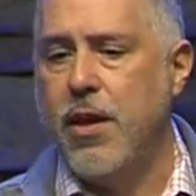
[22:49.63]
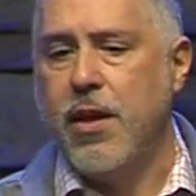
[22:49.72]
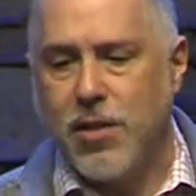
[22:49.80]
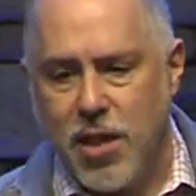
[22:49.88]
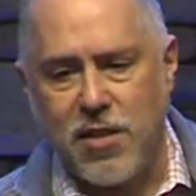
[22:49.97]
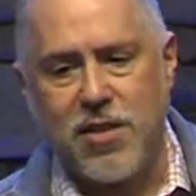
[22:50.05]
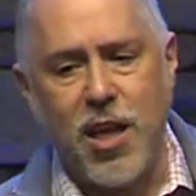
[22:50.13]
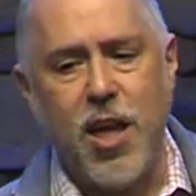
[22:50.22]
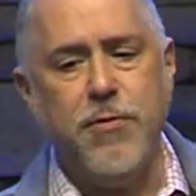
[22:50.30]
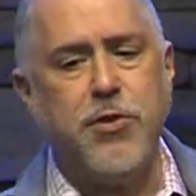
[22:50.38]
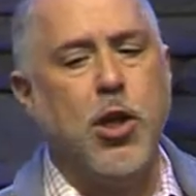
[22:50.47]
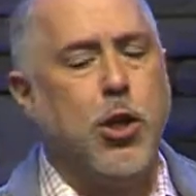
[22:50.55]
The
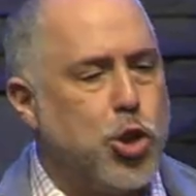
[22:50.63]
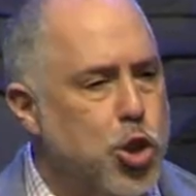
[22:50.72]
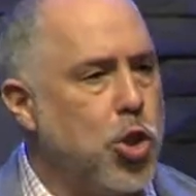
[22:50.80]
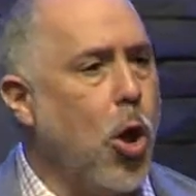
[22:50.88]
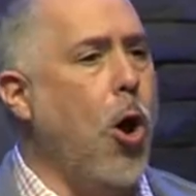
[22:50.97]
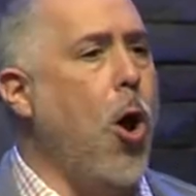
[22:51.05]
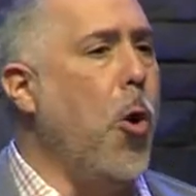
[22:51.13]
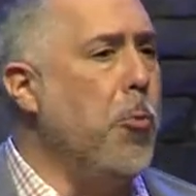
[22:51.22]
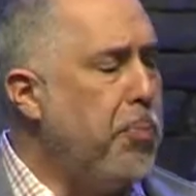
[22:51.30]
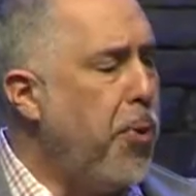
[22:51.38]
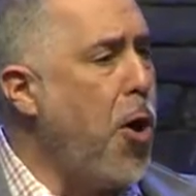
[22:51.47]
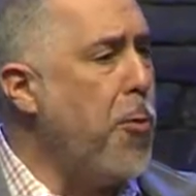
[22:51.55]
thief's
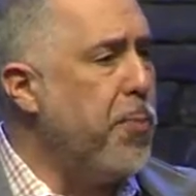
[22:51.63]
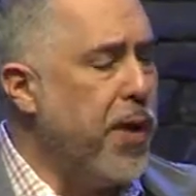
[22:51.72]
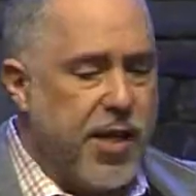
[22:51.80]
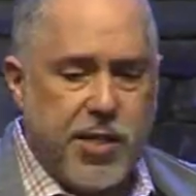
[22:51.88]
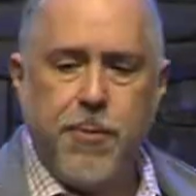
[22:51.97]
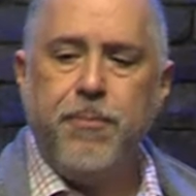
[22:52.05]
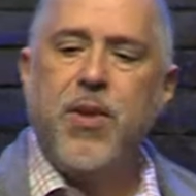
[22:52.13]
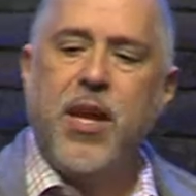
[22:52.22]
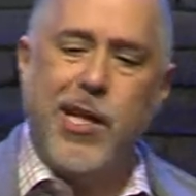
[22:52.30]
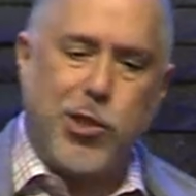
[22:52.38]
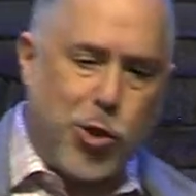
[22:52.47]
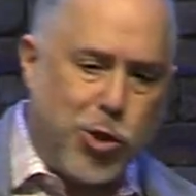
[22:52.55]
sole purpose
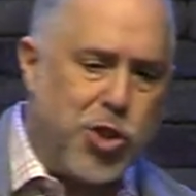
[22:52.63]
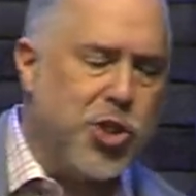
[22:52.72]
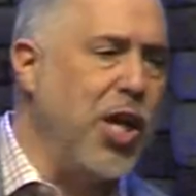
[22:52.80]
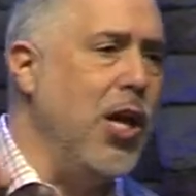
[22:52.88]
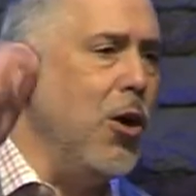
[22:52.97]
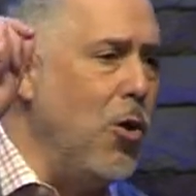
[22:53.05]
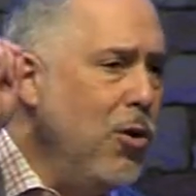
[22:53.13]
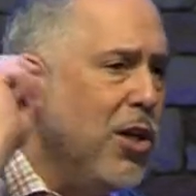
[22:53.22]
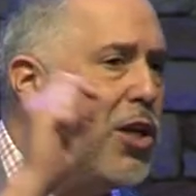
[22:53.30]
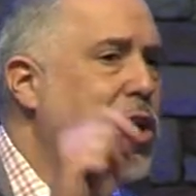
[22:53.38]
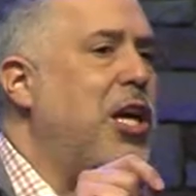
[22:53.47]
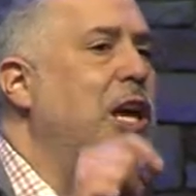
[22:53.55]
is to
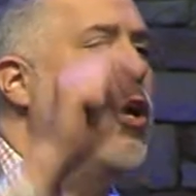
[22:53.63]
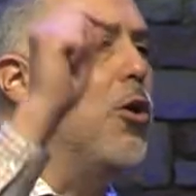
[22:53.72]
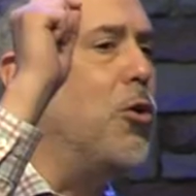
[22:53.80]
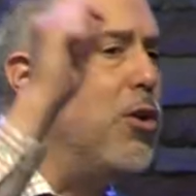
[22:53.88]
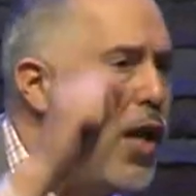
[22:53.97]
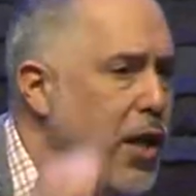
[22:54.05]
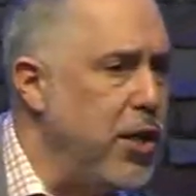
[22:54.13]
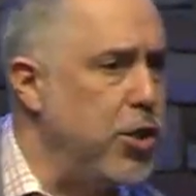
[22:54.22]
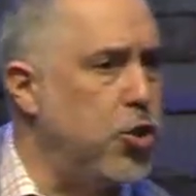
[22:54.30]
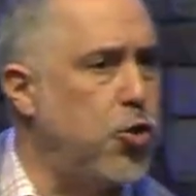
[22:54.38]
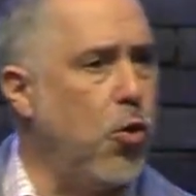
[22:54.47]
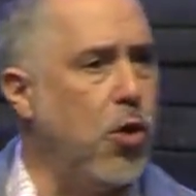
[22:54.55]
steal, kill, and
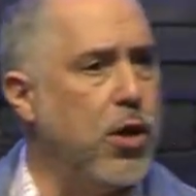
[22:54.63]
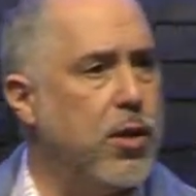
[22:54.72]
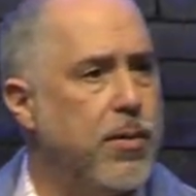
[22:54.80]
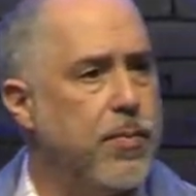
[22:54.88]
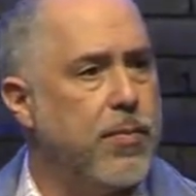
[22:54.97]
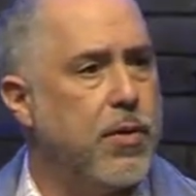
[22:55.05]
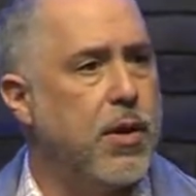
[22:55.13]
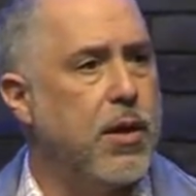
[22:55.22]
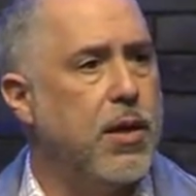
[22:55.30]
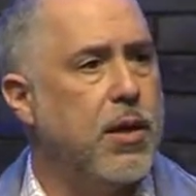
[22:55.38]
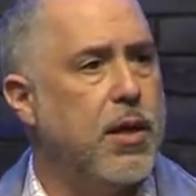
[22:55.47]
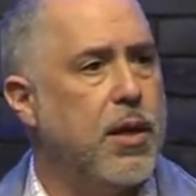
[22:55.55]
destroy. Right?
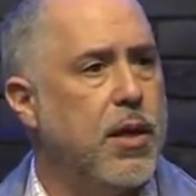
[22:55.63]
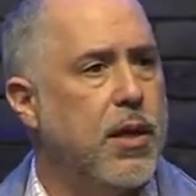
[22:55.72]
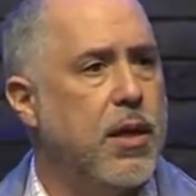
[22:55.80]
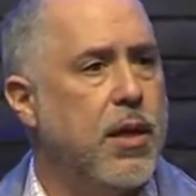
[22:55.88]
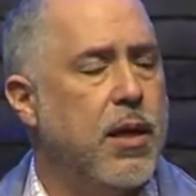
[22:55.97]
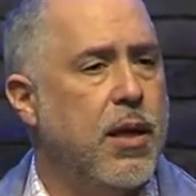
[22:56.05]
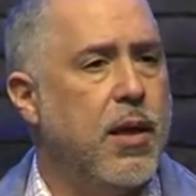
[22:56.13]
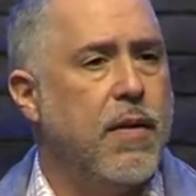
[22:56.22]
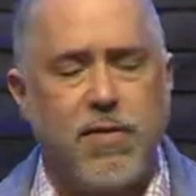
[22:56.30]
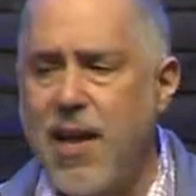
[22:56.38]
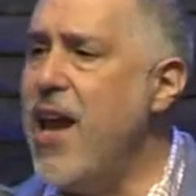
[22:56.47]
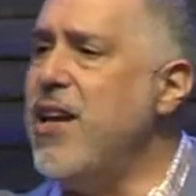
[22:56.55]

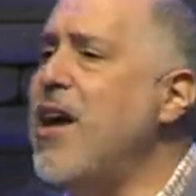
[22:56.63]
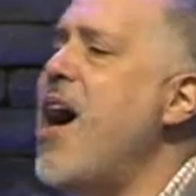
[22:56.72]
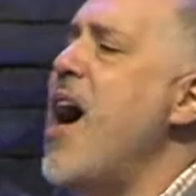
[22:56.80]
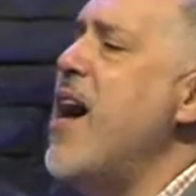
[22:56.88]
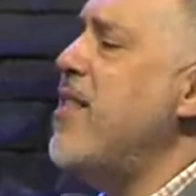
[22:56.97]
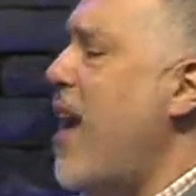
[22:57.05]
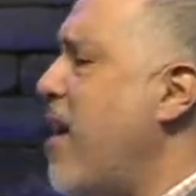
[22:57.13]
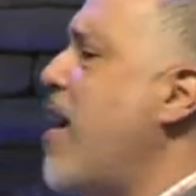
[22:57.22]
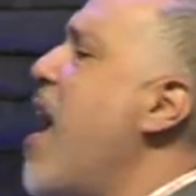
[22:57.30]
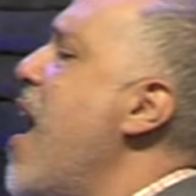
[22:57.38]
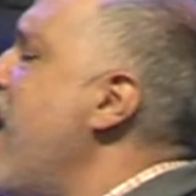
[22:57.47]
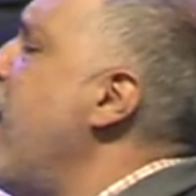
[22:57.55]
Thank God that
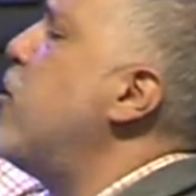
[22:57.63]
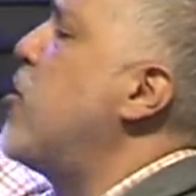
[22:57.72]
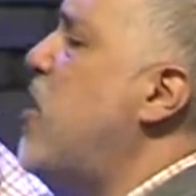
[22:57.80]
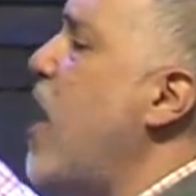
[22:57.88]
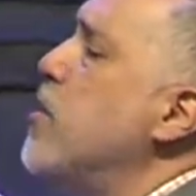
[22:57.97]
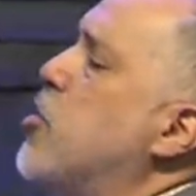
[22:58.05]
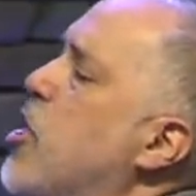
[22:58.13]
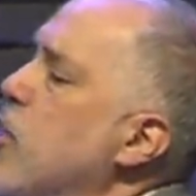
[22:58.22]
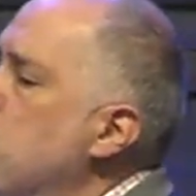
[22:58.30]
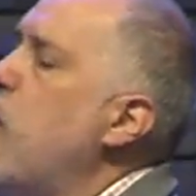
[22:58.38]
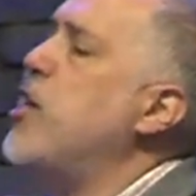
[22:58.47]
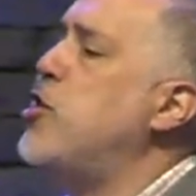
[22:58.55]
God has sent
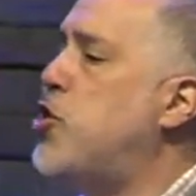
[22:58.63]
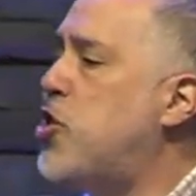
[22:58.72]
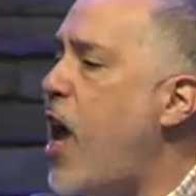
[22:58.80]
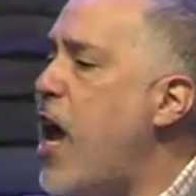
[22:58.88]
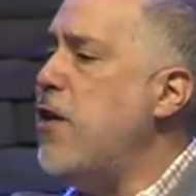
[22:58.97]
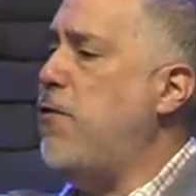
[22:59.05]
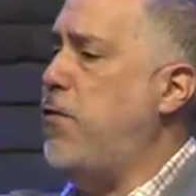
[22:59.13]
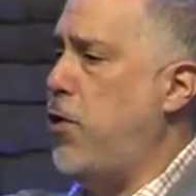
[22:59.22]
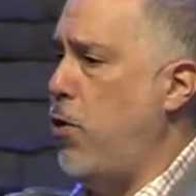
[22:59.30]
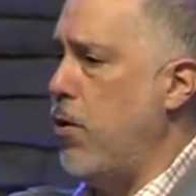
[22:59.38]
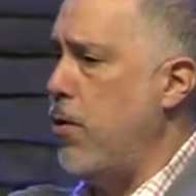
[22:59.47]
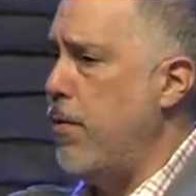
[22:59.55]
us a
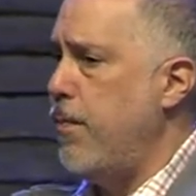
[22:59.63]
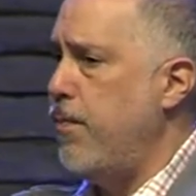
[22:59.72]
Savior.